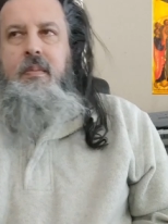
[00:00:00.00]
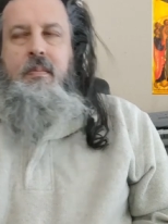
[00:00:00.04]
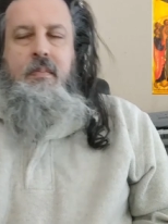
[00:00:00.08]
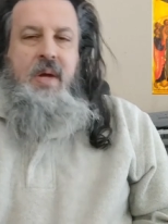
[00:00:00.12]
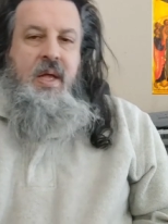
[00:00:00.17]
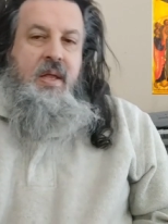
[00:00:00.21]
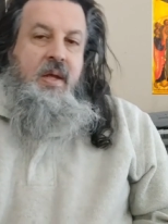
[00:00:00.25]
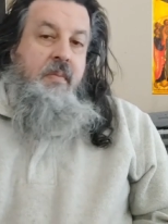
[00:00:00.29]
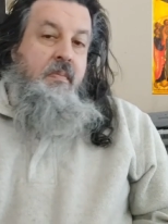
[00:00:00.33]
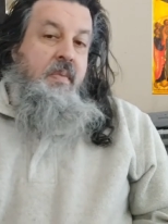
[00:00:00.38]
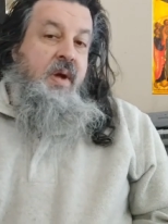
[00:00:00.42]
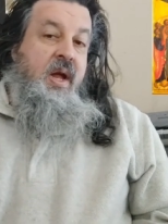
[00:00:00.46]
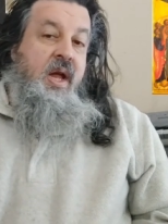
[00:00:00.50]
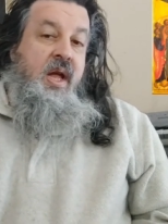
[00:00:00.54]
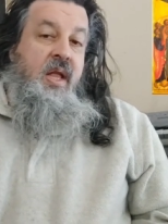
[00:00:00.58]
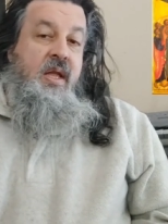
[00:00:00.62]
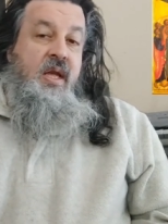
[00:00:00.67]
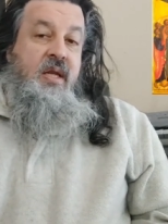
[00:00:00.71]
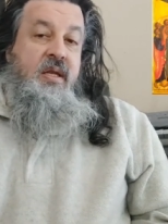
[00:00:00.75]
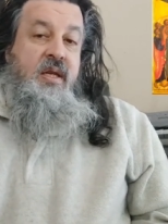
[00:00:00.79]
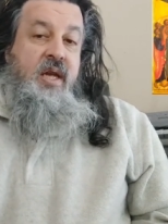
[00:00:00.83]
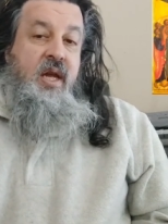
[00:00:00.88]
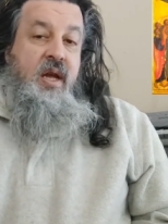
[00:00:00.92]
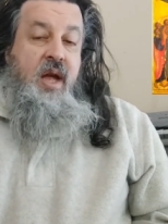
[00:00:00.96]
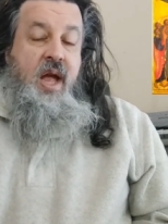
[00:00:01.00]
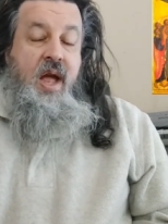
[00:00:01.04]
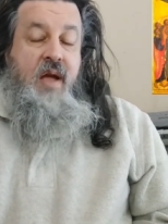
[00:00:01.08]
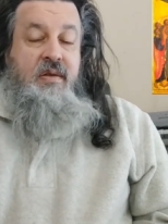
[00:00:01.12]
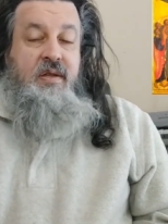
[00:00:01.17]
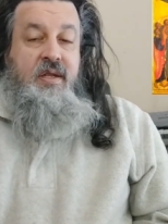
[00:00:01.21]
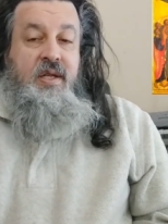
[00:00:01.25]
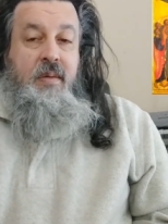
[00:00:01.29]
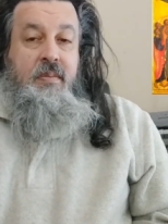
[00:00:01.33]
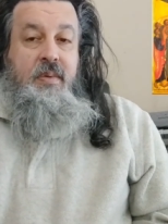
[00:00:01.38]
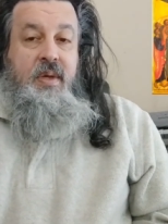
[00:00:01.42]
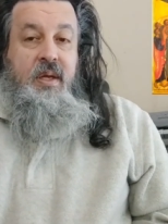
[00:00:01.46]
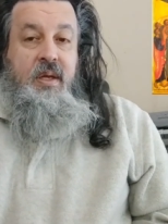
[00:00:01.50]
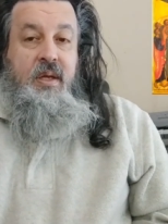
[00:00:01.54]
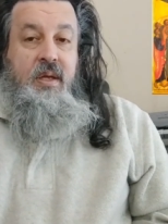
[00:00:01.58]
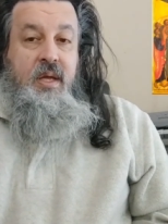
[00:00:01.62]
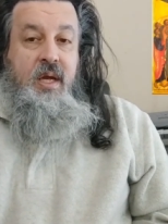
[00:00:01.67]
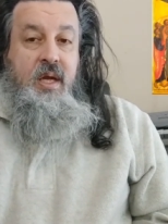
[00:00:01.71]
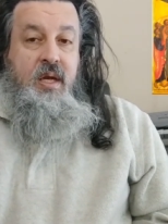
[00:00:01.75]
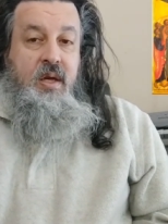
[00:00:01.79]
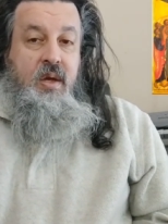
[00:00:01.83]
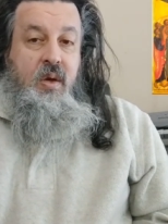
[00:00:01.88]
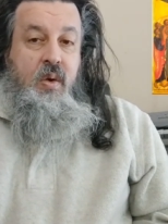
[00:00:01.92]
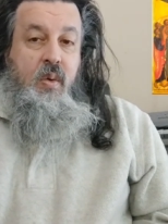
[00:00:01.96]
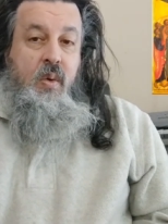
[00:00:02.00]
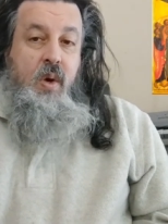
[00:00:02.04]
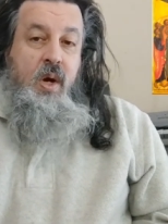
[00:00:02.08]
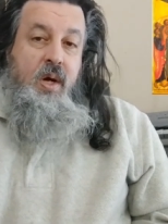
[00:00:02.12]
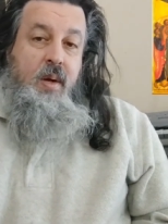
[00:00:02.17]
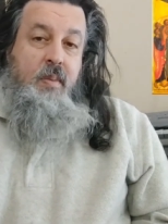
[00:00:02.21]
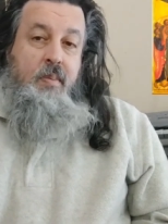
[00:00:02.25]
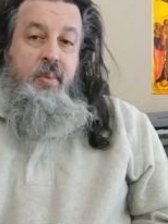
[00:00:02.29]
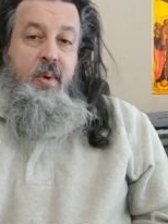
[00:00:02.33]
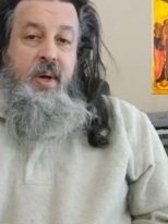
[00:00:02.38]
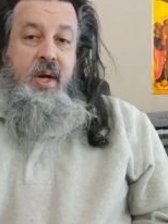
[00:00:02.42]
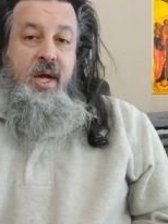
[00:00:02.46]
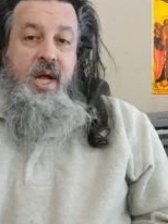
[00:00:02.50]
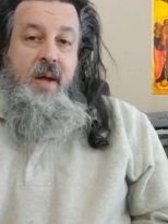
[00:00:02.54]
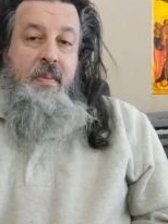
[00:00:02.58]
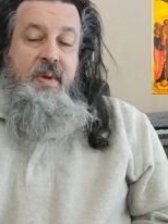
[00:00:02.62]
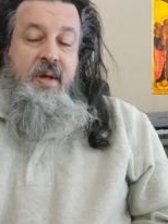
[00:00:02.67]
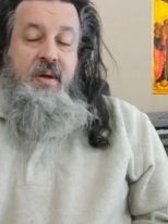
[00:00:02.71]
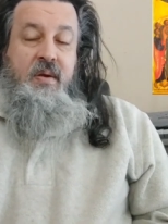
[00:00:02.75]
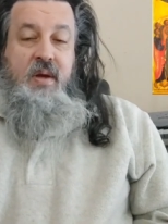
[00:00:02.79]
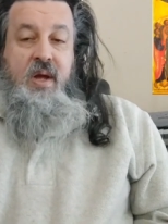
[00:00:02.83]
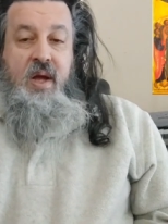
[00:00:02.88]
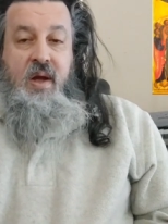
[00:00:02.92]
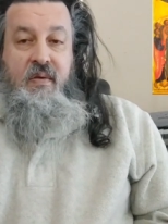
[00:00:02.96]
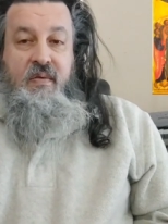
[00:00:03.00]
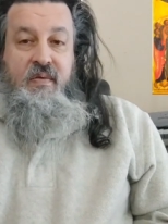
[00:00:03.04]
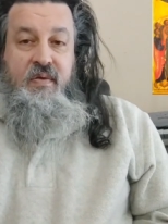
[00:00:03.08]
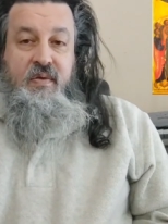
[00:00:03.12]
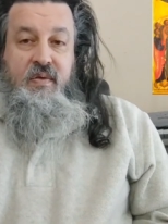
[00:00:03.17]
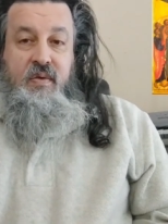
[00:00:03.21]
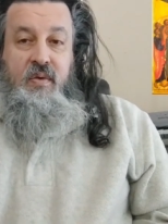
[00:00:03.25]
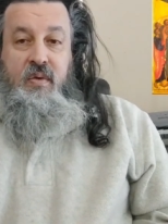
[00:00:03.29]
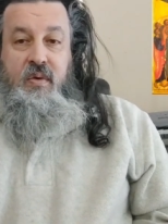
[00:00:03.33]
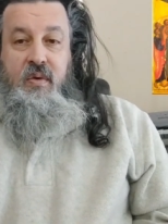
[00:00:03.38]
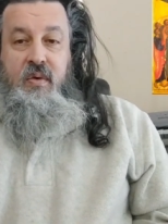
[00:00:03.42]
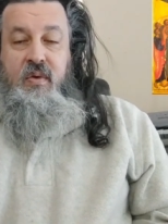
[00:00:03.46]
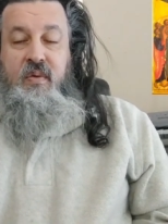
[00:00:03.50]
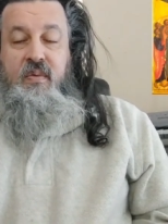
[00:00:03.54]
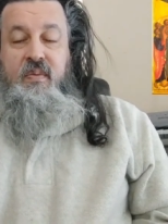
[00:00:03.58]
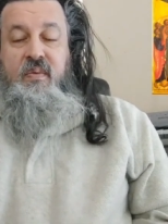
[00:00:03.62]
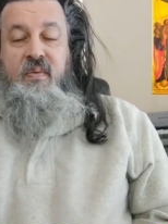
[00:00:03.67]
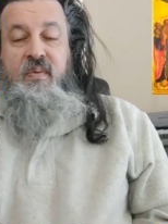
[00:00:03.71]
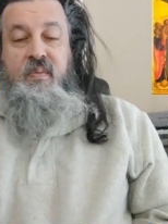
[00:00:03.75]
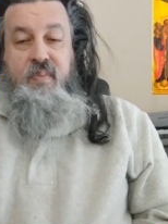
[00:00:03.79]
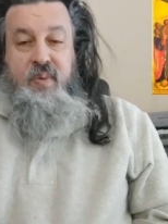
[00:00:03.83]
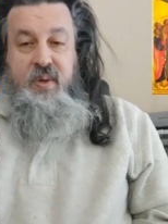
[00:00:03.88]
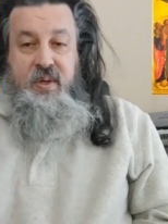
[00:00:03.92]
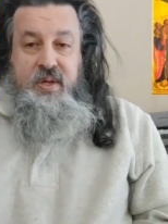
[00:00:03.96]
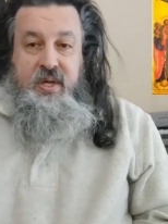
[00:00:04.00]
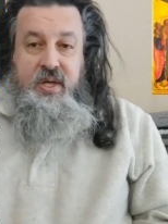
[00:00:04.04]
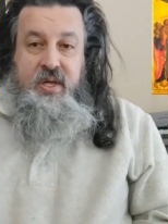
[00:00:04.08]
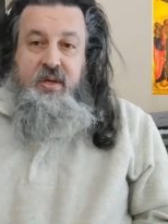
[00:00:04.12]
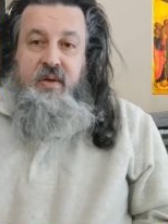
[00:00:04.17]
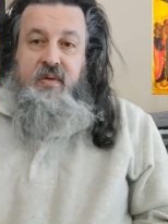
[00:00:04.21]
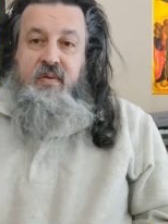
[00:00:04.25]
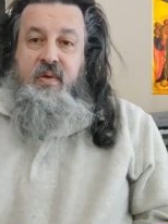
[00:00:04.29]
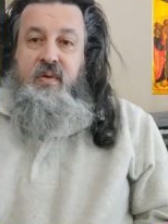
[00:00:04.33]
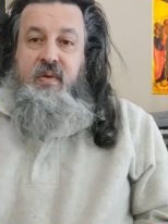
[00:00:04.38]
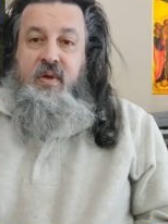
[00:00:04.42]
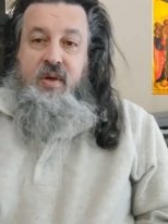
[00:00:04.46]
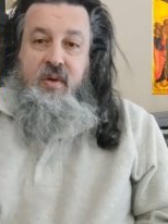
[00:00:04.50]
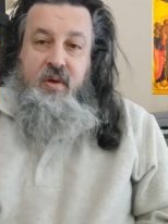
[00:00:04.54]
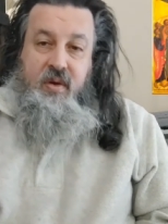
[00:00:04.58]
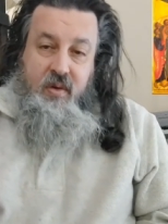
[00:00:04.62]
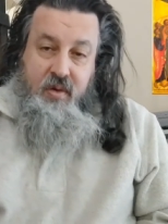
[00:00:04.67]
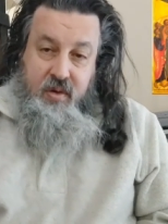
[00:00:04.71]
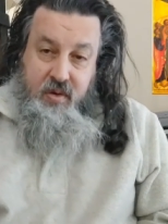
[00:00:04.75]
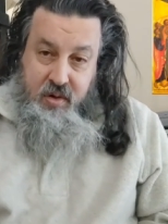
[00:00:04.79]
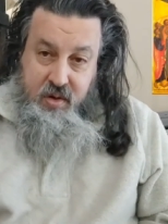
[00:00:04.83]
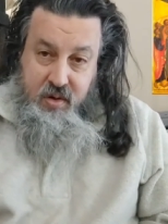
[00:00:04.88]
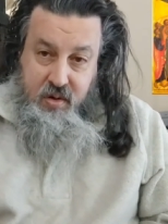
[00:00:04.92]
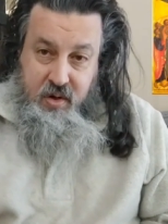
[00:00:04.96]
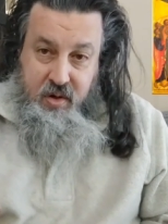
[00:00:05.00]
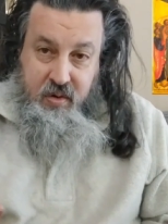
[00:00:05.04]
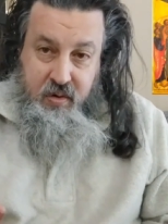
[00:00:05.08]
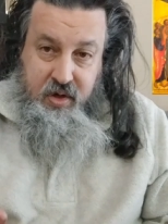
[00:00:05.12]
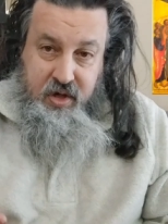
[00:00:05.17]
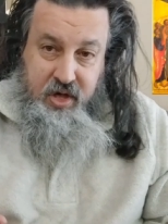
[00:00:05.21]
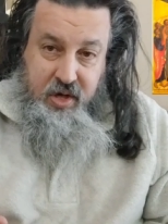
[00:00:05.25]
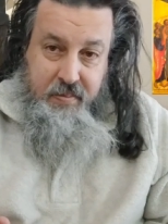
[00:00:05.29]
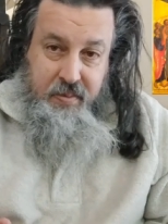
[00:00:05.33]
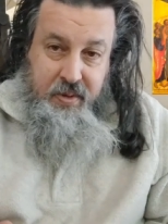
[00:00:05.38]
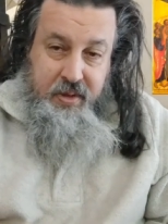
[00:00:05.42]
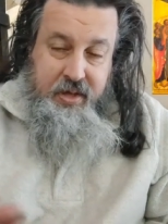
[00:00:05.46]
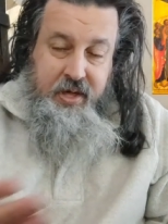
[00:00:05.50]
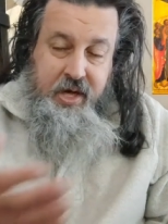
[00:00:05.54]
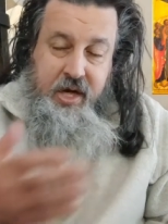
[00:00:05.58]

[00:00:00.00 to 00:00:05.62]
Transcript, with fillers: But you may, let's say you have something that you want to bring up, that you have your particular view, and you, you know you're a double